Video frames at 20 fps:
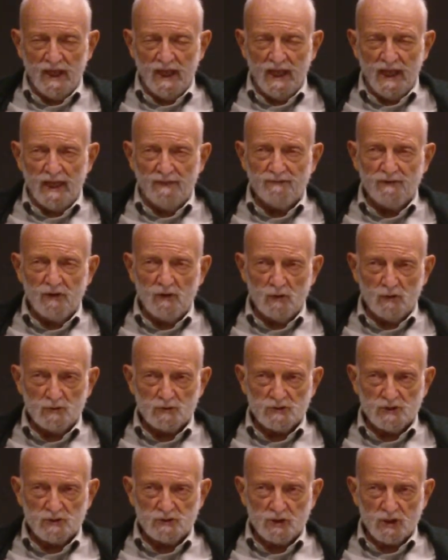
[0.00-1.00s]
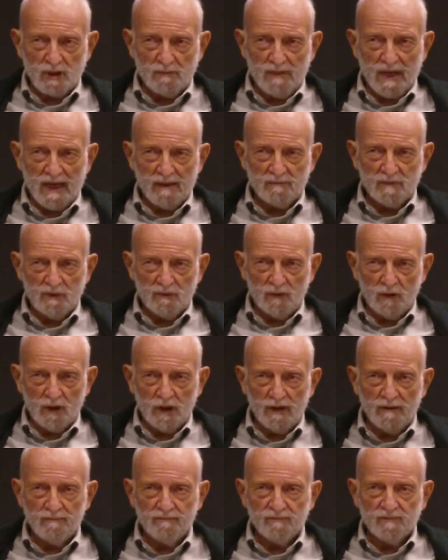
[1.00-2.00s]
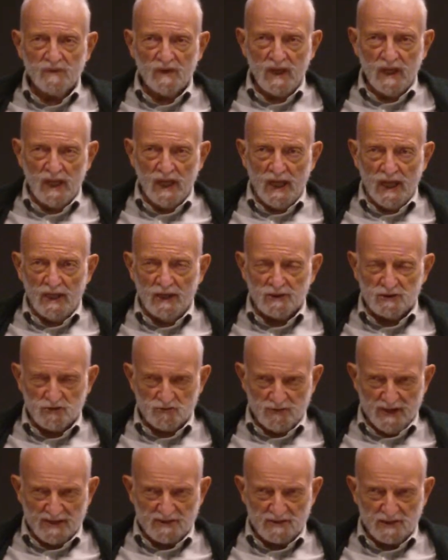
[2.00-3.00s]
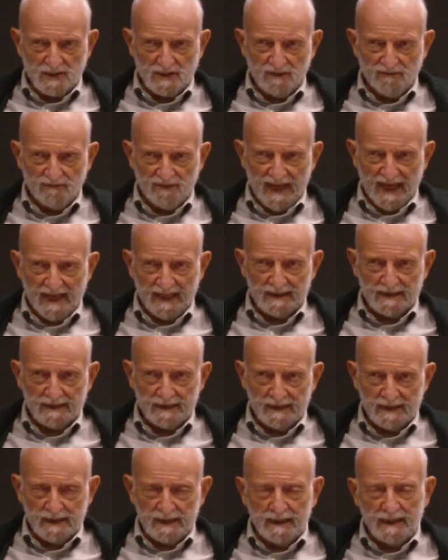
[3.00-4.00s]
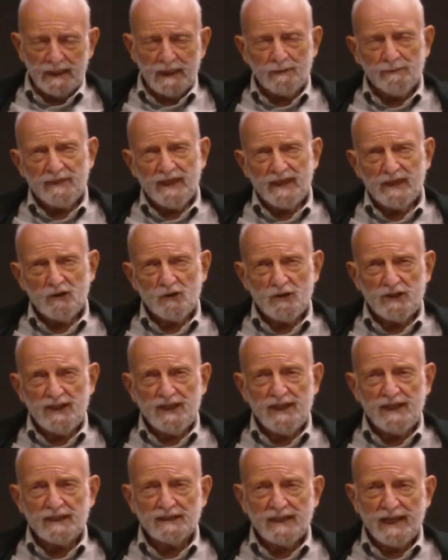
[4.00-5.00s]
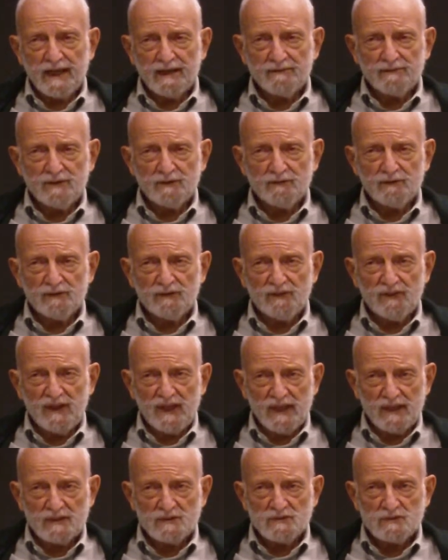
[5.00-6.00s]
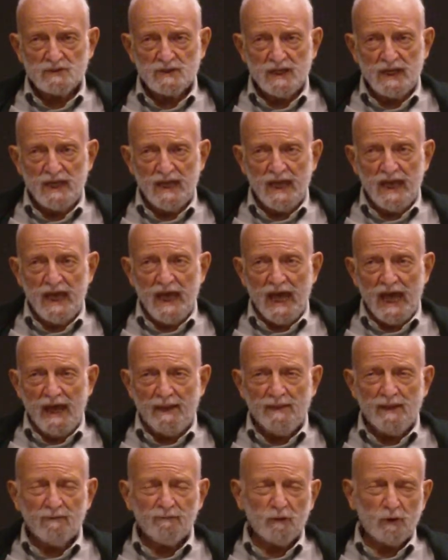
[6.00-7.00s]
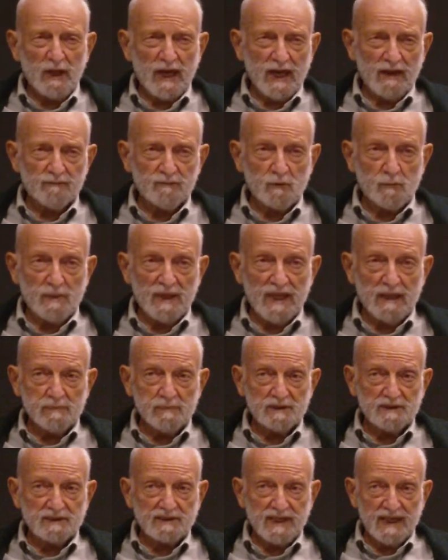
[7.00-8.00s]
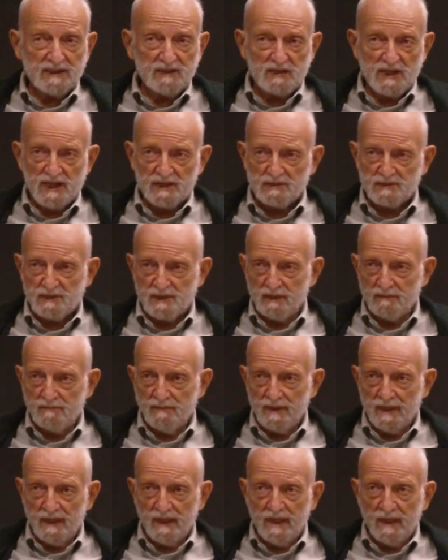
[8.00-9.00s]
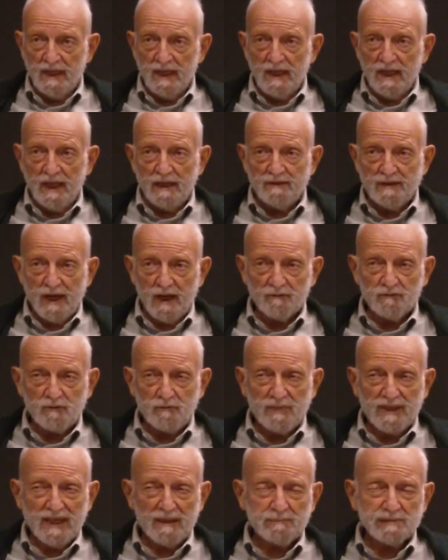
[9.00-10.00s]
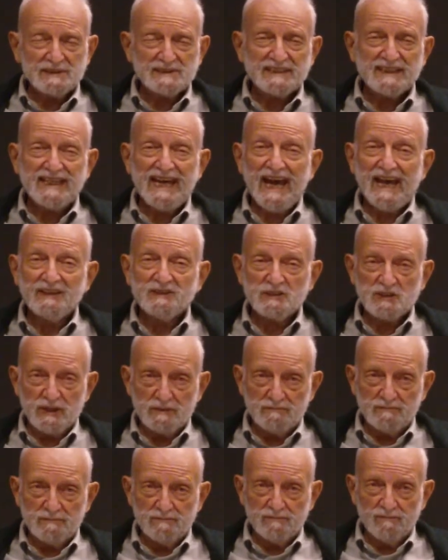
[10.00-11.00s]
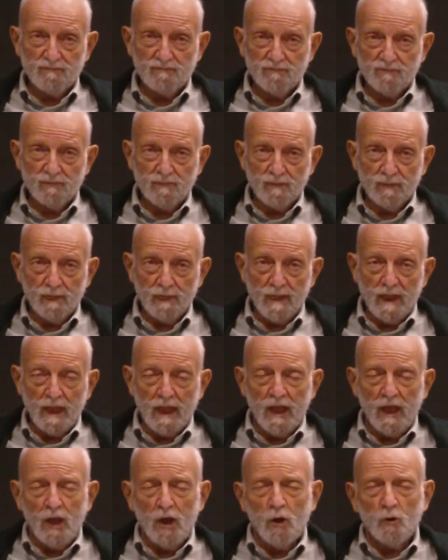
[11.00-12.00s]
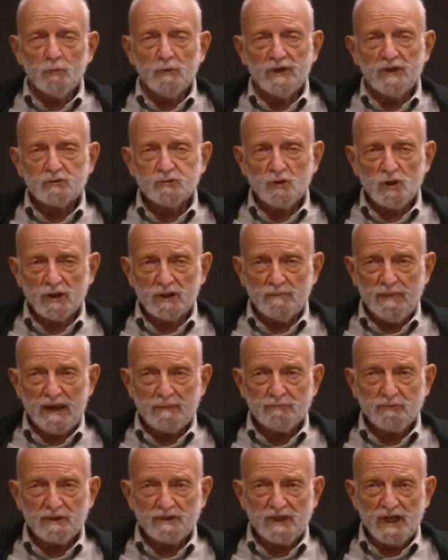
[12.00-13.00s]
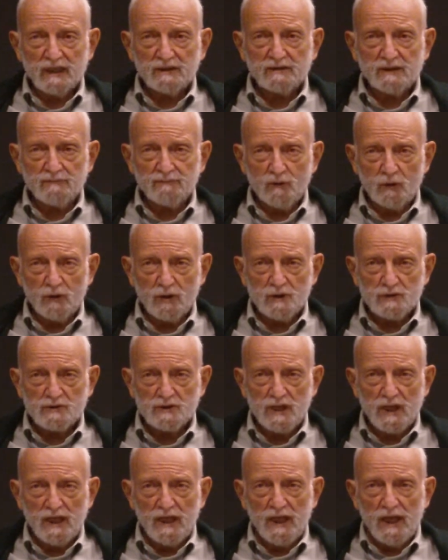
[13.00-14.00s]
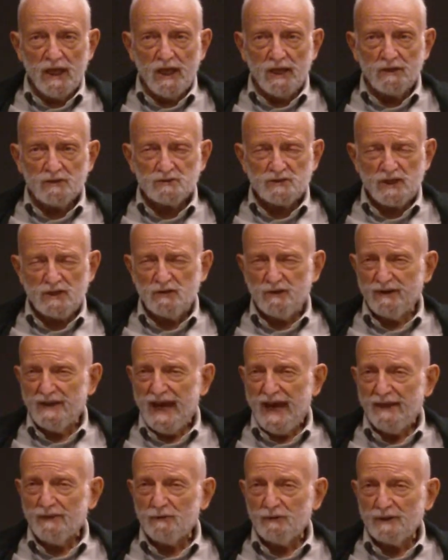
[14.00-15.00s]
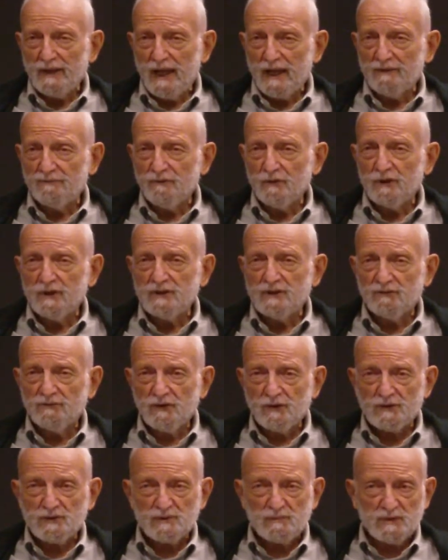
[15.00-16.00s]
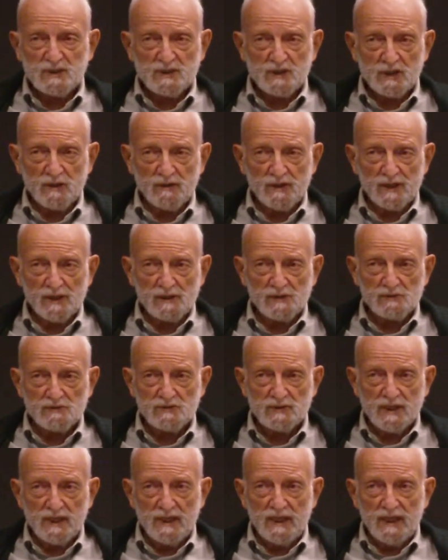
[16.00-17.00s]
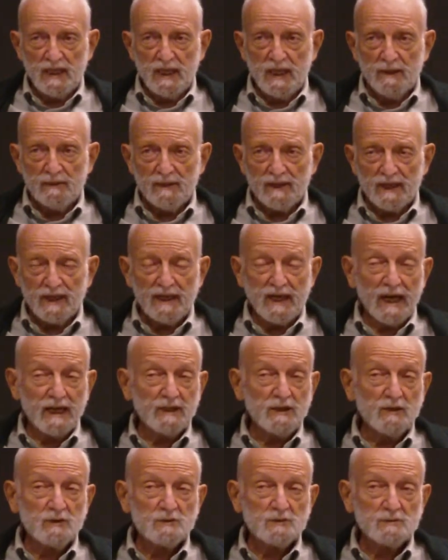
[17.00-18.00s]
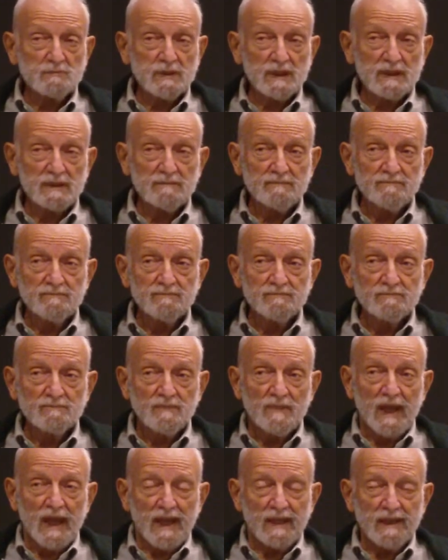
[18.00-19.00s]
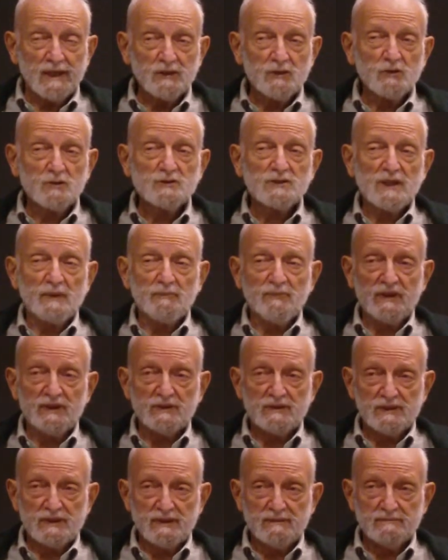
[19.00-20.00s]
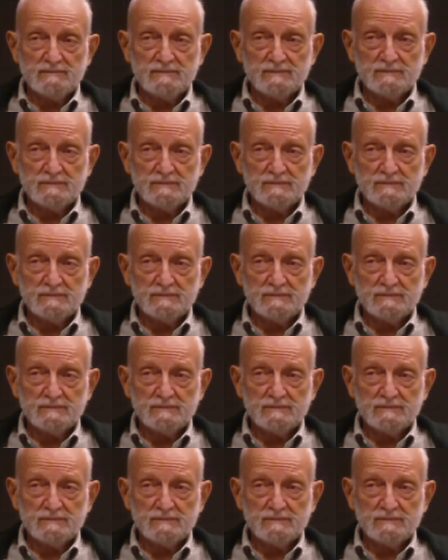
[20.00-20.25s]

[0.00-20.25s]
If you use the term omnivore, you're stressing the fact that you're eating a lot of different things, and therefore you have to be to digest them, and you have to be able to catch them. When you talk about productivores, you say you gather a lot of very diverse materials that are not usable, and you do something to them.